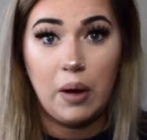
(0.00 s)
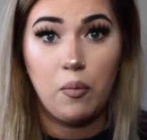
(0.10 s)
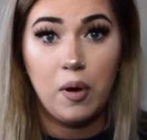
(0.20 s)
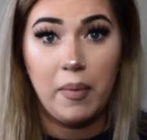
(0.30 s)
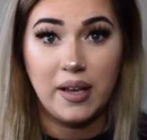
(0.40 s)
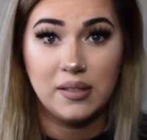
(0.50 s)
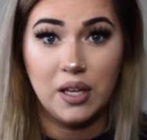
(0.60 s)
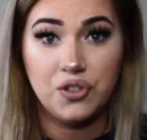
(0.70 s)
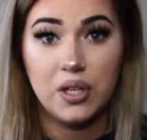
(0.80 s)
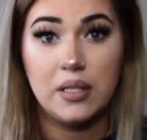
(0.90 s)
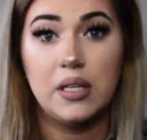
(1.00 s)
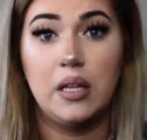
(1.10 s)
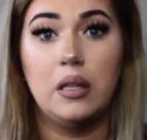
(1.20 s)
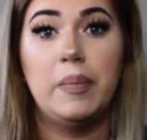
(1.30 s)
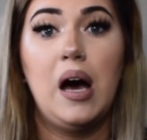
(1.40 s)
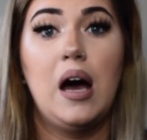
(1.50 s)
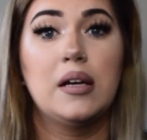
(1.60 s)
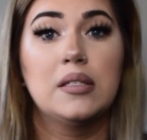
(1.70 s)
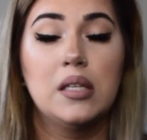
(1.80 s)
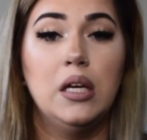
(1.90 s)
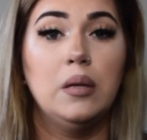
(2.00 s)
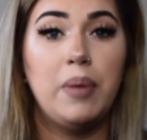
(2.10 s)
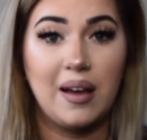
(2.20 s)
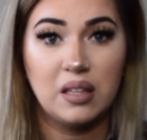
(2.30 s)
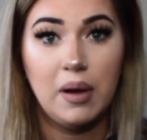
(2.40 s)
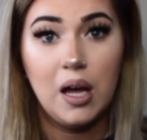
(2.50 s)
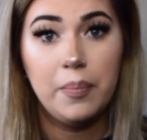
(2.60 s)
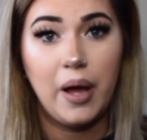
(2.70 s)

I will put my extensions in the box and pack them up.